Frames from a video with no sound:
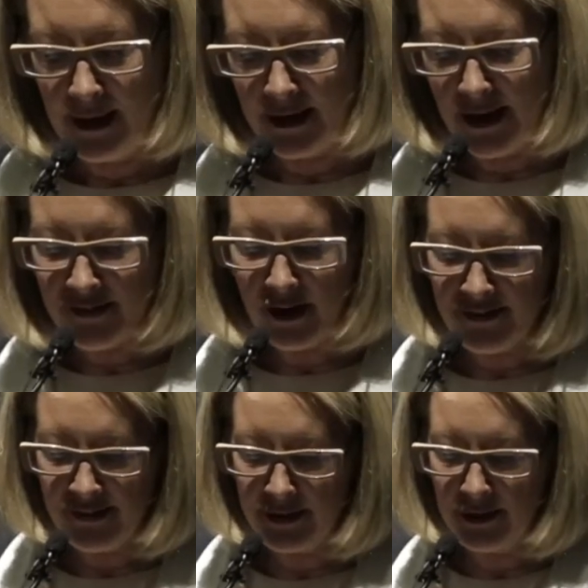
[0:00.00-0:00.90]
And as I
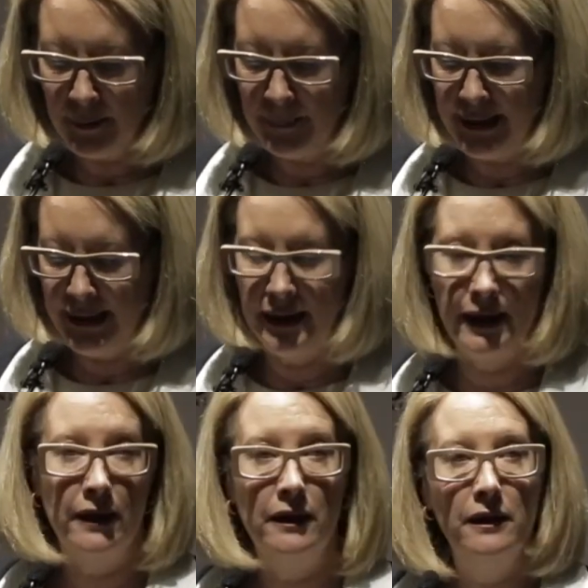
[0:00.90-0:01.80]
said in the
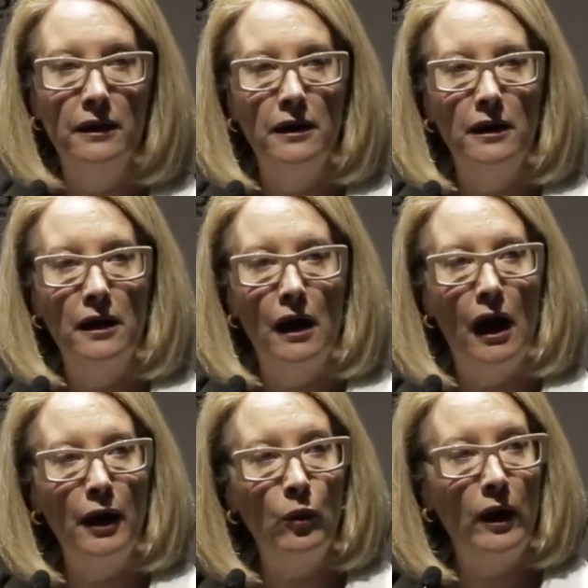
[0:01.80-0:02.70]
beginning,
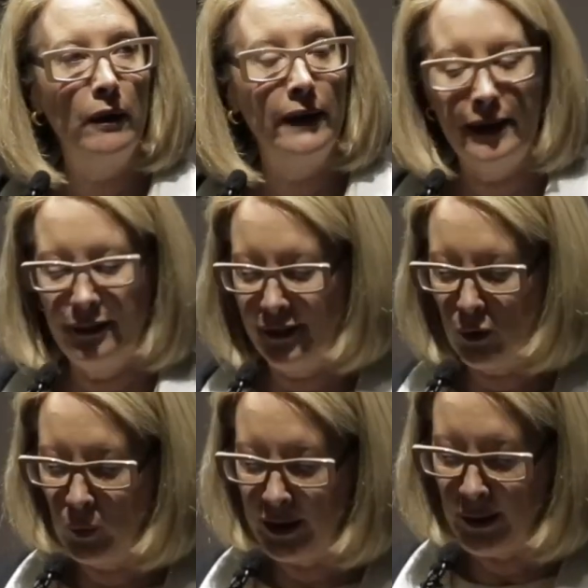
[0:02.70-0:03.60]
I worry
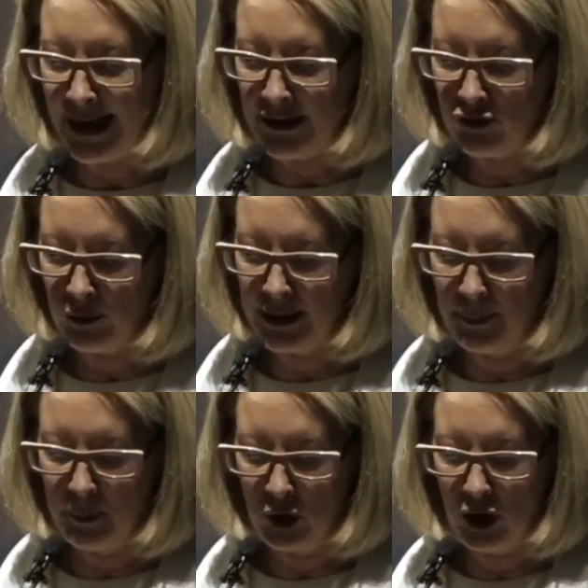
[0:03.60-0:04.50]
that we're entering a
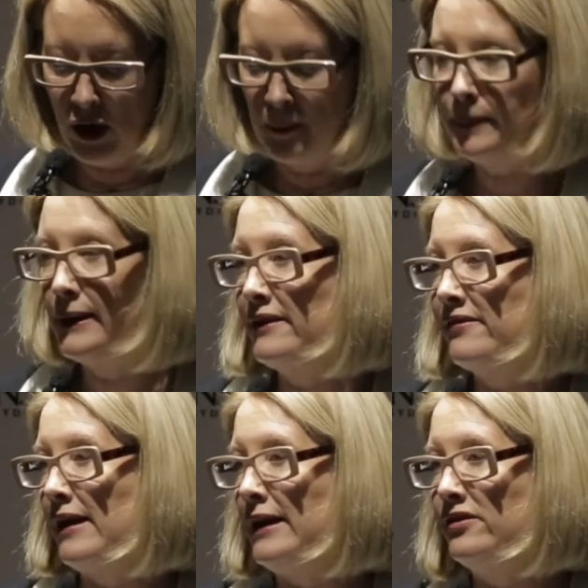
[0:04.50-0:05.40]
more
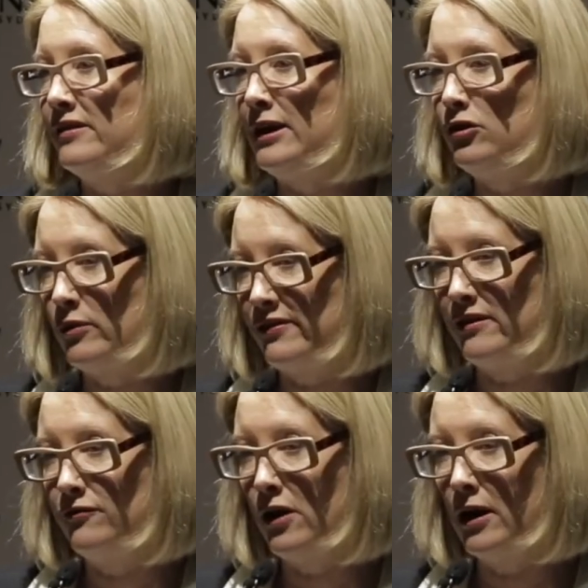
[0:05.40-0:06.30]
complex and dangerous
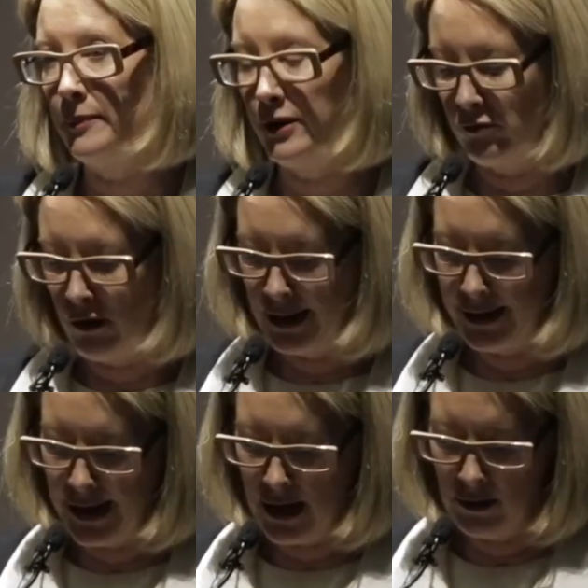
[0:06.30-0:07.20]
environment right
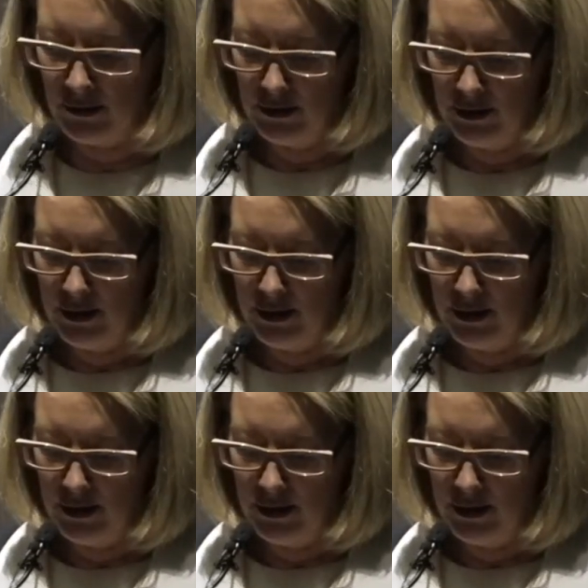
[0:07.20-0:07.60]
now.